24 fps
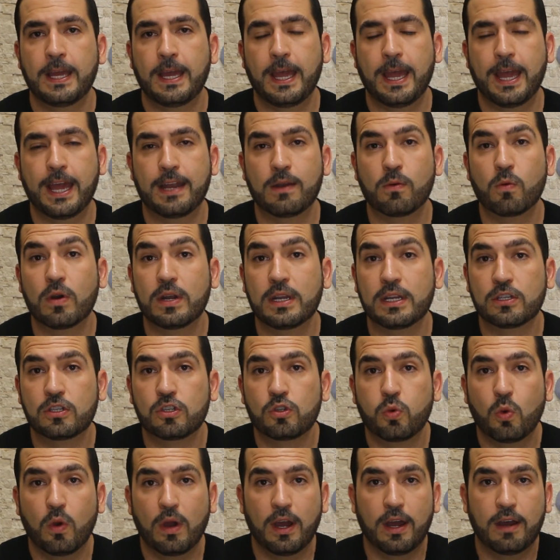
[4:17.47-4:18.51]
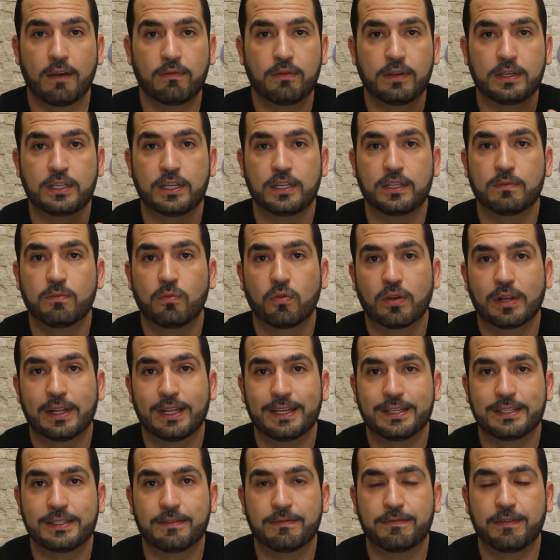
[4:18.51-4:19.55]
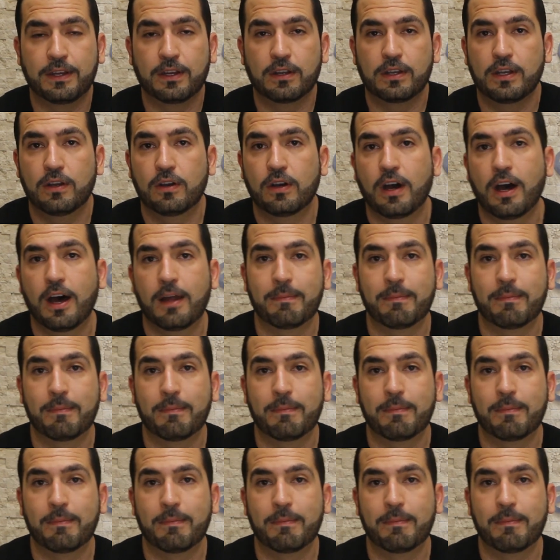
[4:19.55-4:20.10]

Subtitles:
and 1 is 12, which is more or less the fingernail